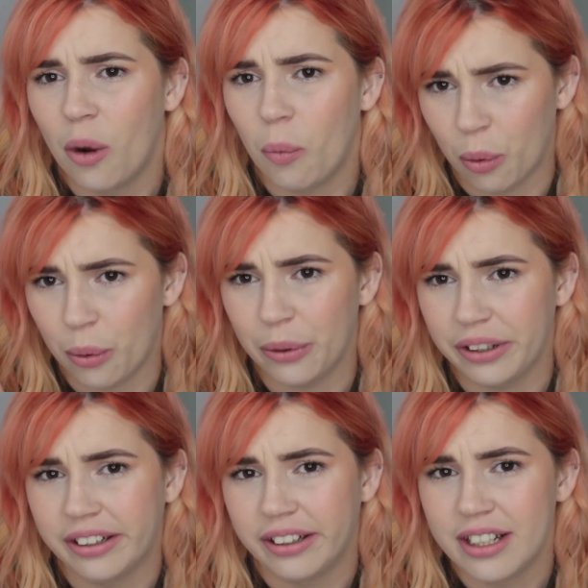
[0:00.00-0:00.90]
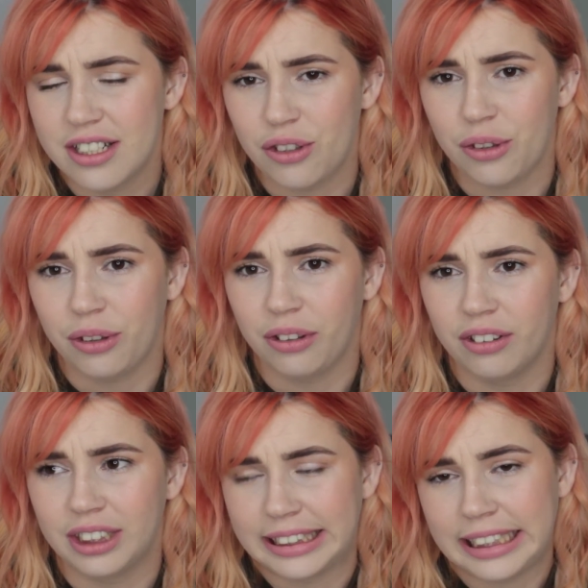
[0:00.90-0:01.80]
ward, to
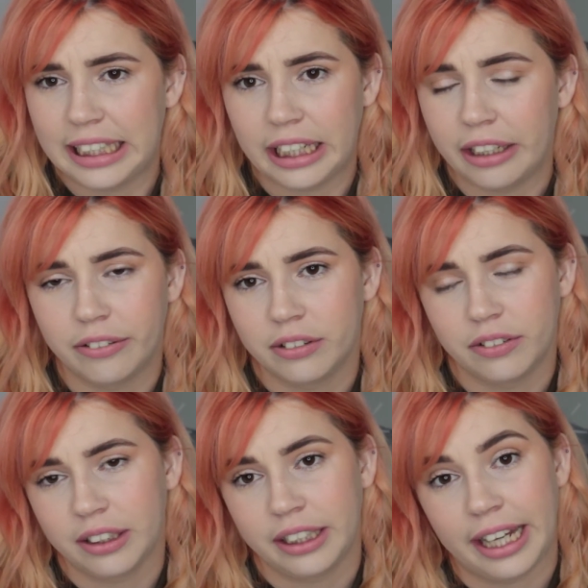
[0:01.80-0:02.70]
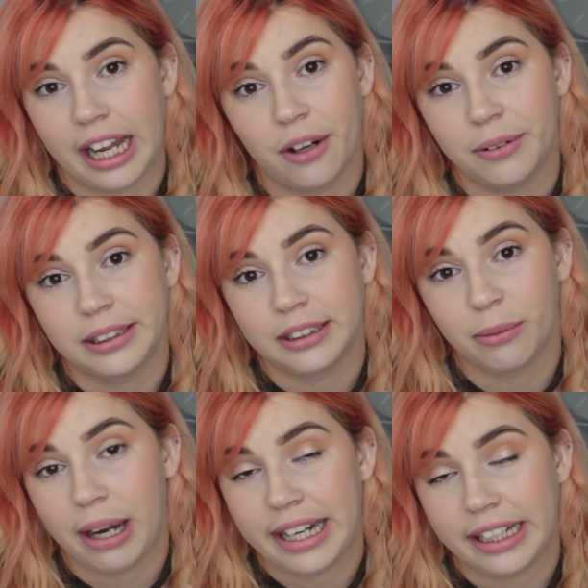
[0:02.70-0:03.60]
just sit there for fucking hours
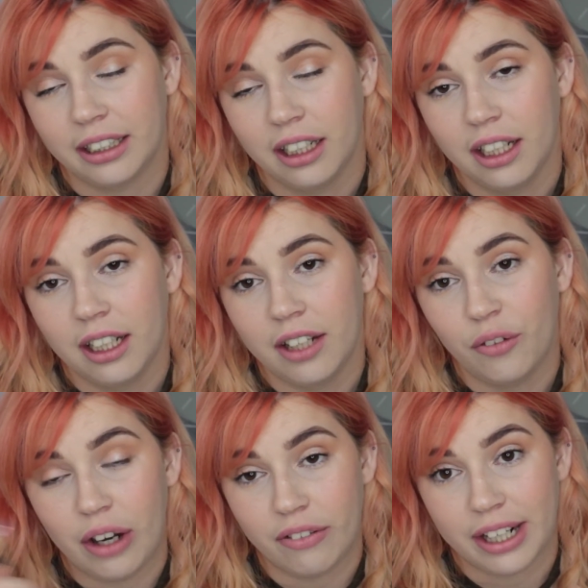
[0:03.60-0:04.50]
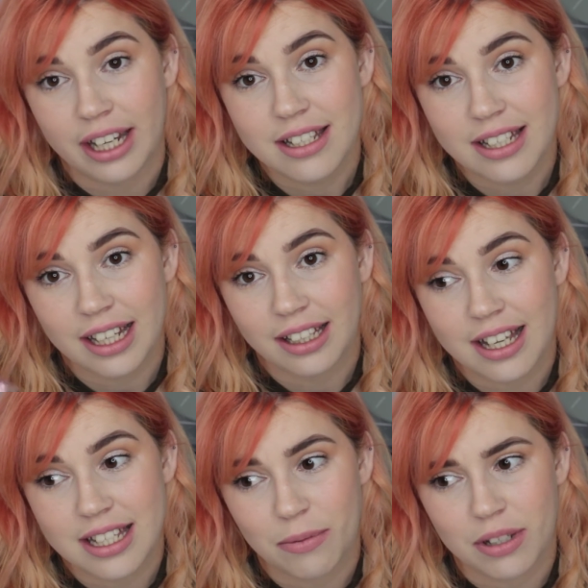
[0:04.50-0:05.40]
waiting for everyone else to get
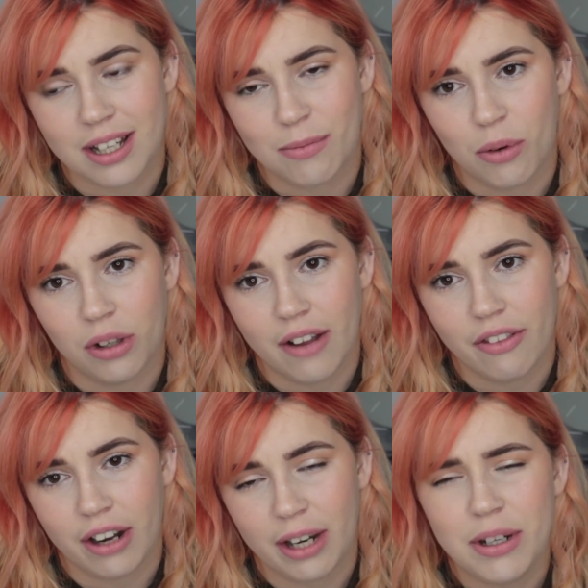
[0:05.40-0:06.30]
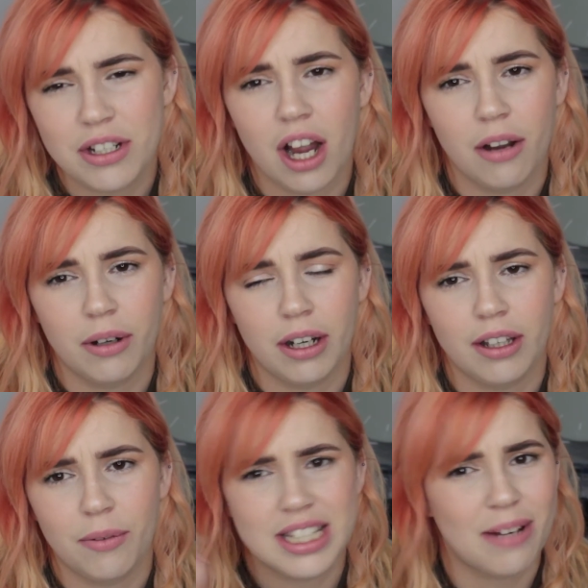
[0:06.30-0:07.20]
theirs. It was like more life-threatening, which
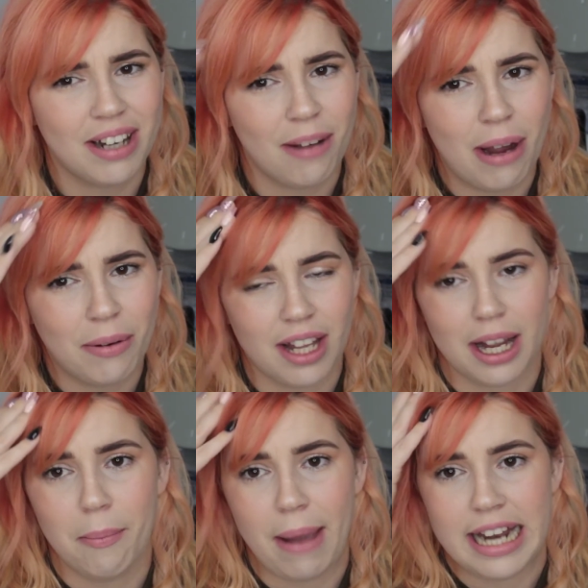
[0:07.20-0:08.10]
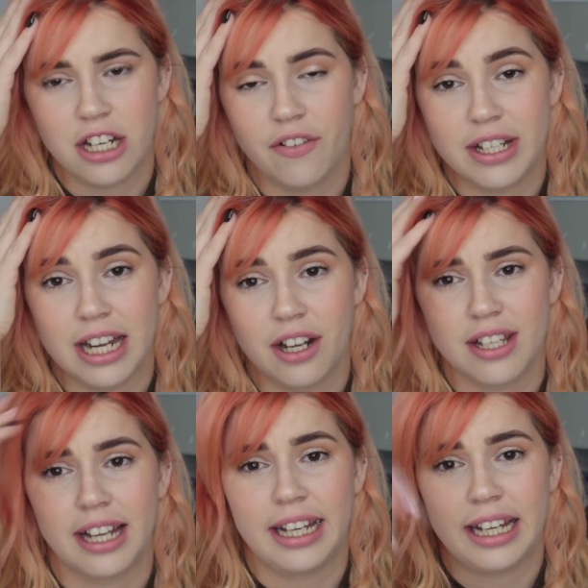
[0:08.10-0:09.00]
there was someone coming out with like a bandage over his head, and I was
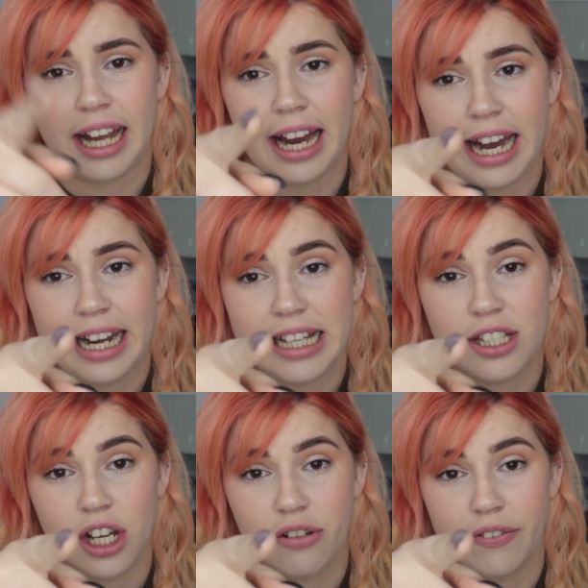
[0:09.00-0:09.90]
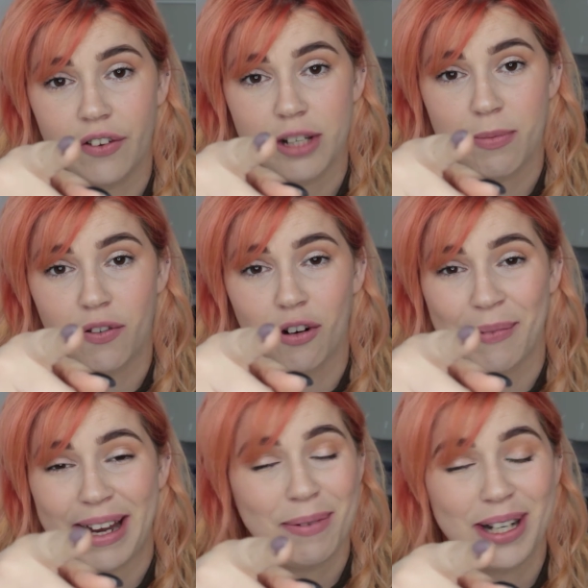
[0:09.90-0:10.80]
like, yeah, he needs surgery first before
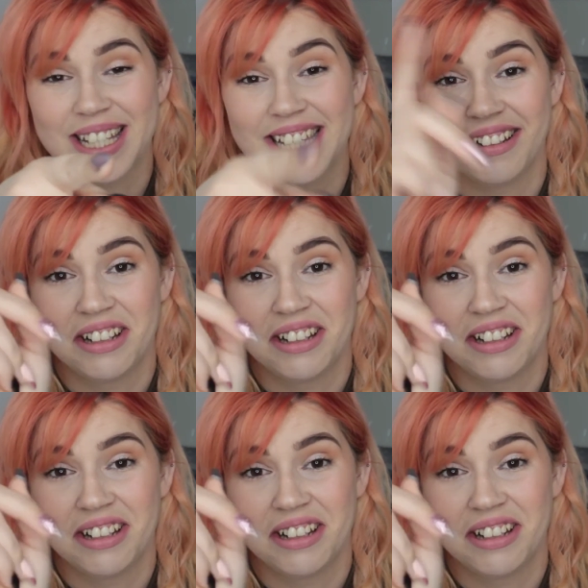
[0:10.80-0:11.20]
me, because